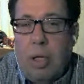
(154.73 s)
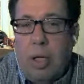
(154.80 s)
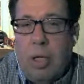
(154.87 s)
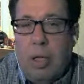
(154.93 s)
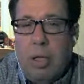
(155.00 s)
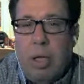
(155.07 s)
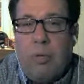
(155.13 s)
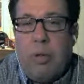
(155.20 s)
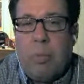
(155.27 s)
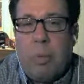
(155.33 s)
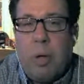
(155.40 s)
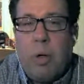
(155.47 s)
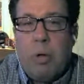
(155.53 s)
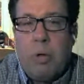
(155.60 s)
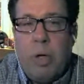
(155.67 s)
I
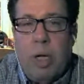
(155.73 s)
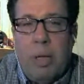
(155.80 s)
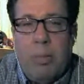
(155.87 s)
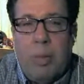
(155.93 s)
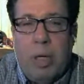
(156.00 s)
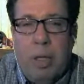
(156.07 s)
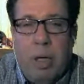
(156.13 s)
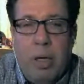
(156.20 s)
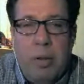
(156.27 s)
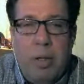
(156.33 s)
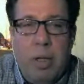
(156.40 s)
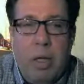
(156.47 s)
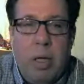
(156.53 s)
love the program. I